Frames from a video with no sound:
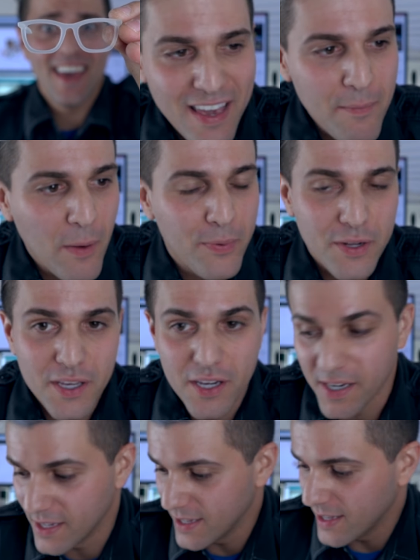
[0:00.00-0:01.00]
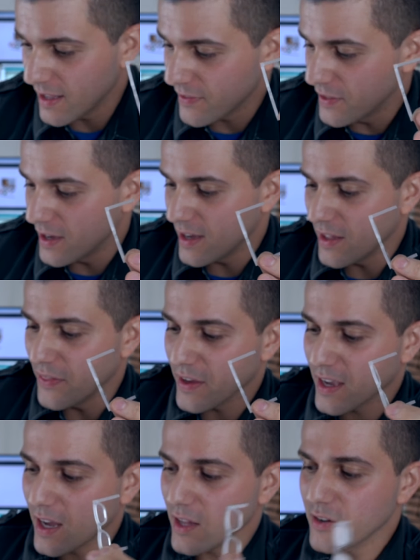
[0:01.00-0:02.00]
Came out pretty good. The,
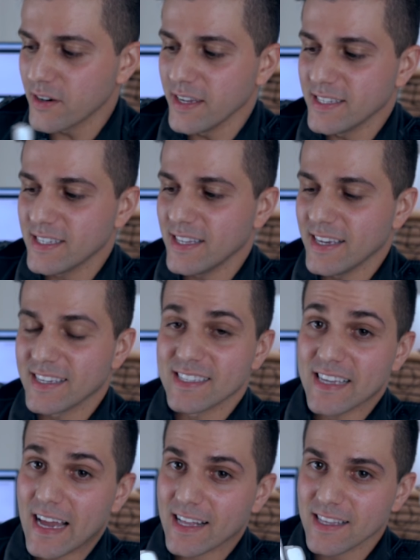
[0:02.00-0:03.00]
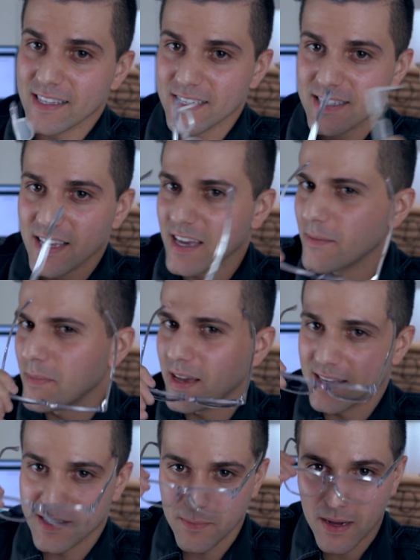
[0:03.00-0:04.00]
the color isn't exactly the same
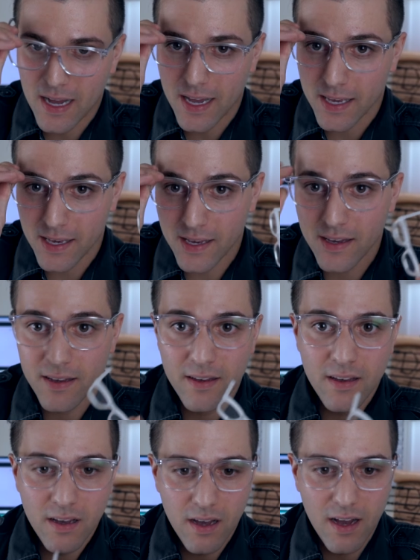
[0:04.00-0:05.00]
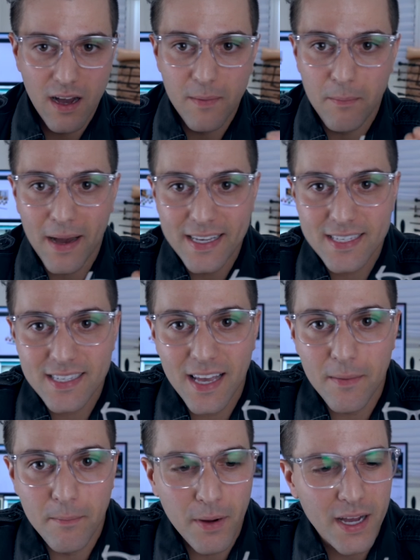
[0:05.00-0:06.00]
as my, uh, my
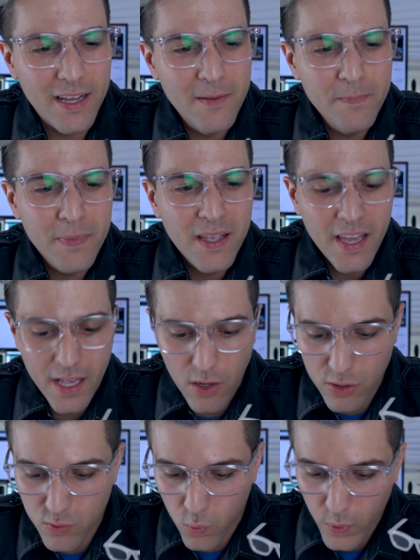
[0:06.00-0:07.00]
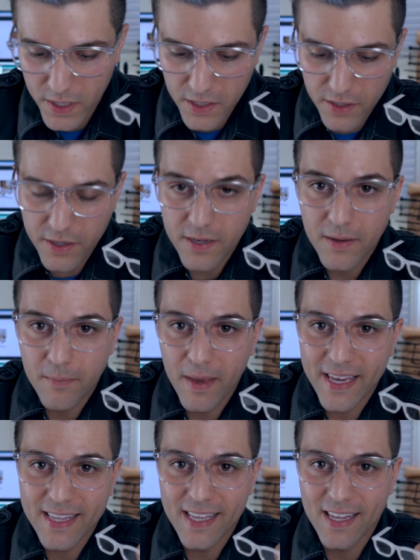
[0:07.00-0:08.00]
set, but it looked weird
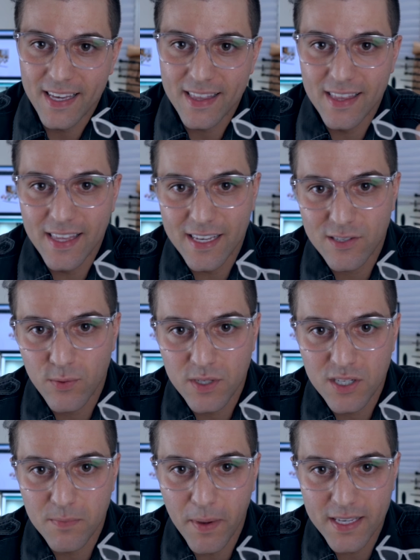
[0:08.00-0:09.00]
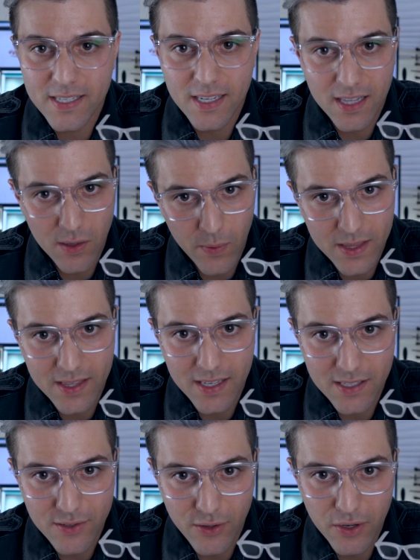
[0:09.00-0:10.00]
making it like this, which is basically what
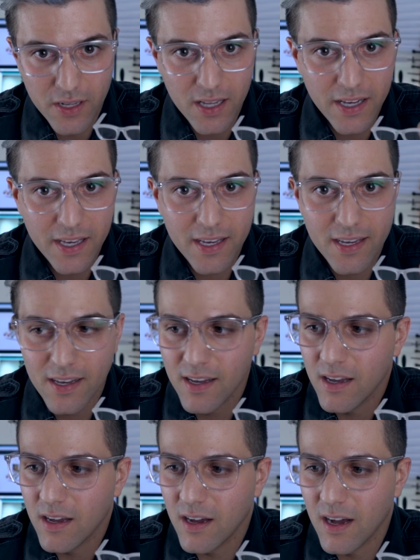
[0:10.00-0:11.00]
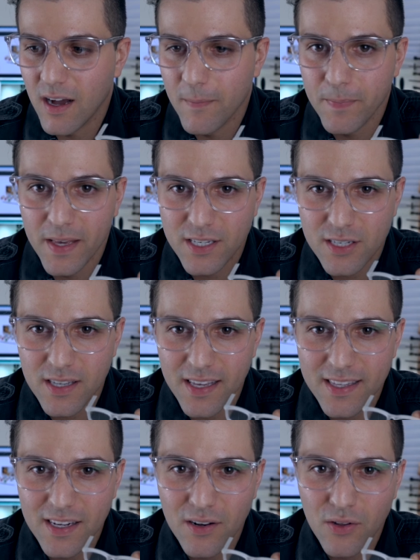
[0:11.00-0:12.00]
these look like. Um, it just,
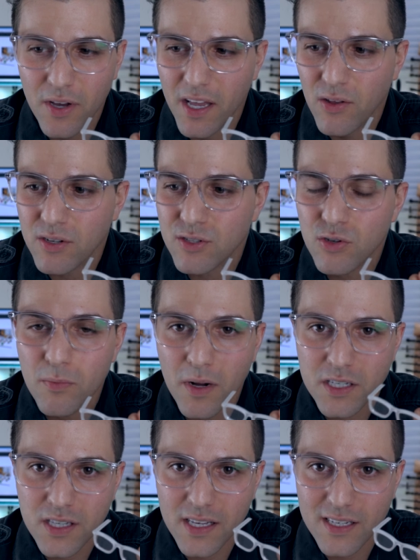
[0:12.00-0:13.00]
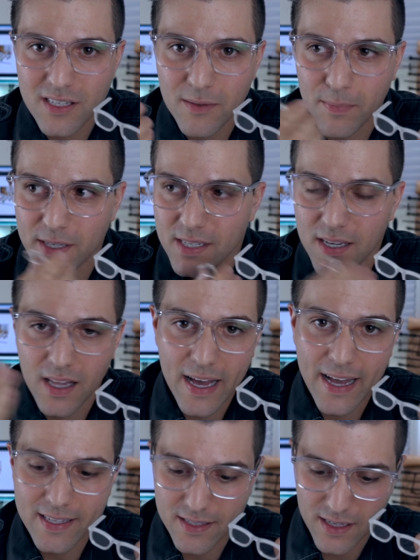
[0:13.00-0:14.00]
it didn't look, it looked too much like just a piece of
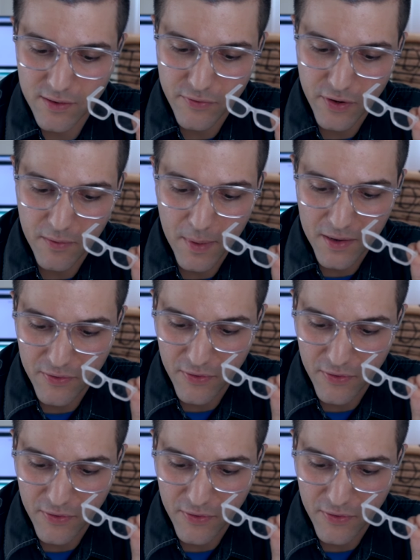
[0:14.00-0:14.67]
glass in front of my